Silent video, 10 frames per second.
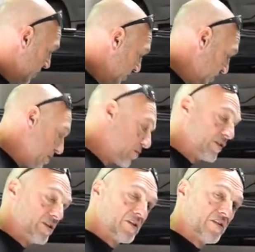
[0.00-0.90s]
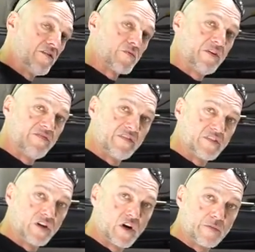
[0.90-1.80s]
same one that's in the
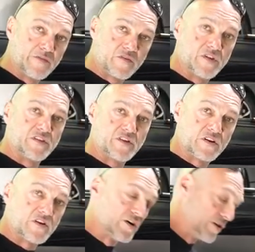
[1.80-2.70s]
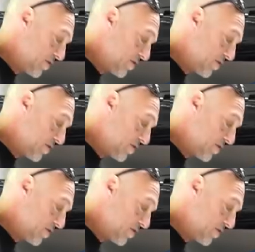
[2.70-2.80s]
350R before they started calling